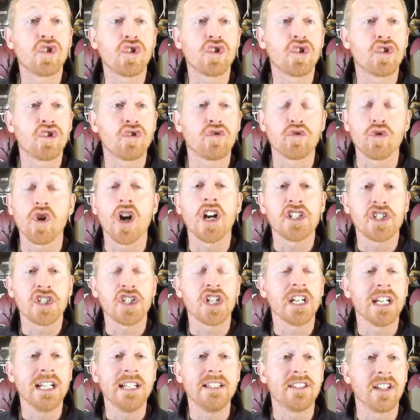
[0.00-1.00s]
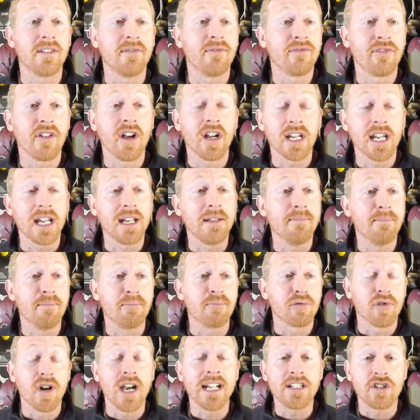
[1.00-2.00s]
crush it into fucking
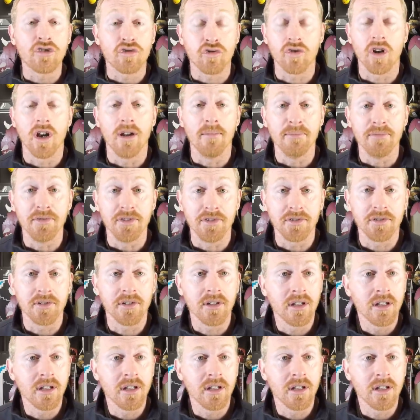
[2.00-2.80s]
breadcrumbs.